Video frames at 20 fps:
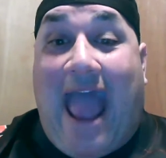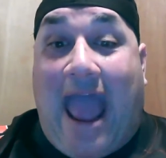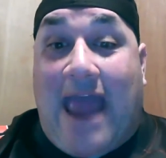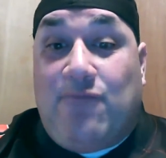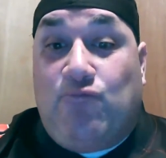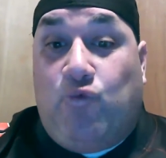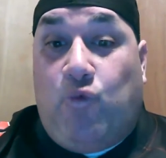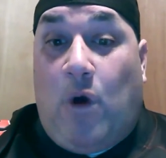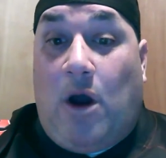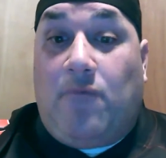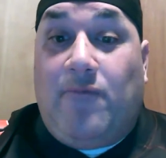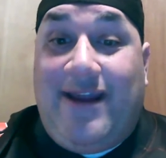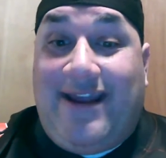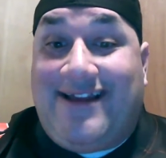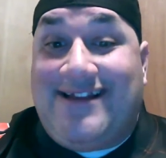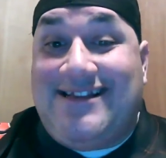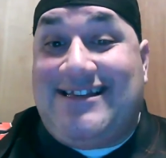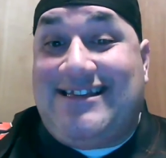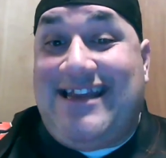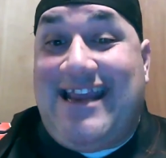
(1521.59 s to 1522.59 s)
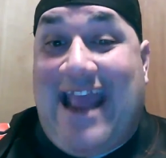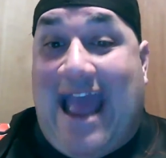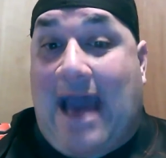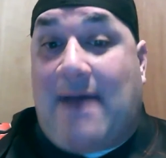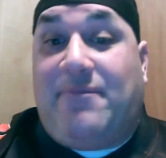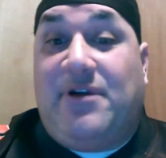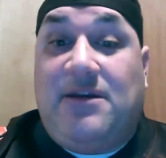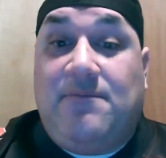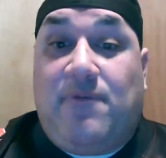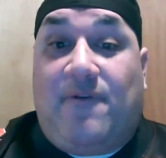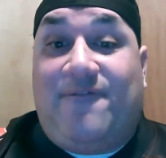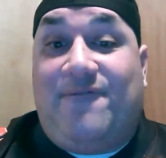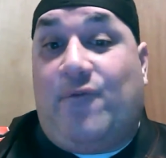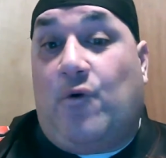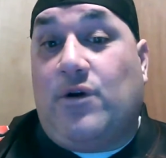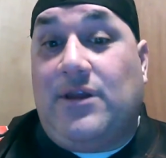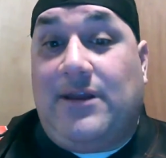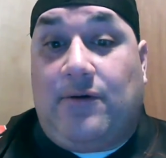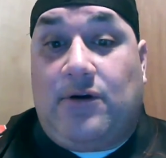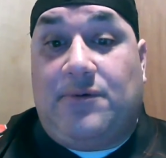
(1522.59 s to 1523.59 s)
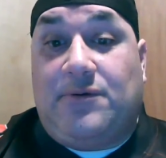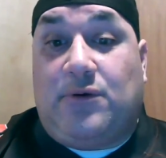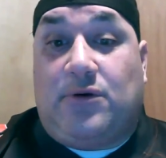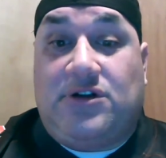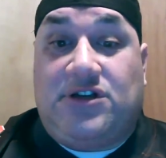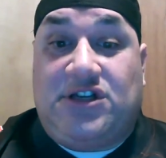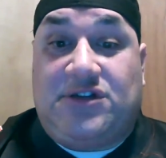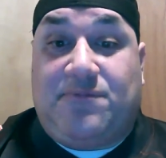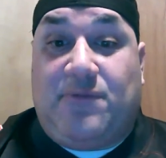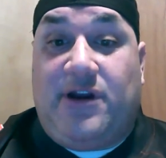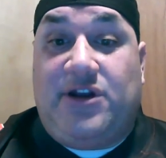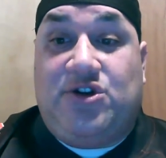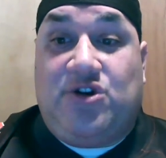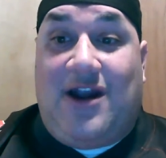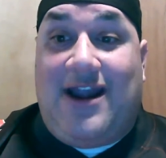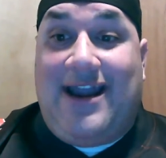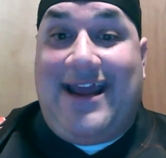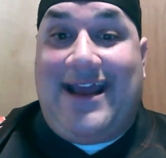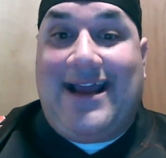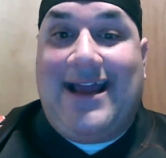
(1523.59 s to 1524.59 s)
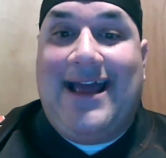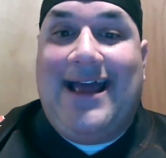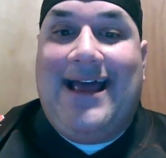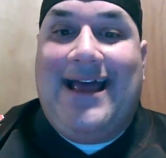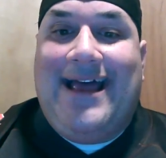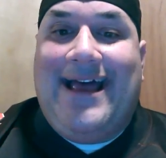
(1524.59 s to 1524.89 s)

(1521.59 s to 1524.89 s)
and what we can see happening before they report to spring training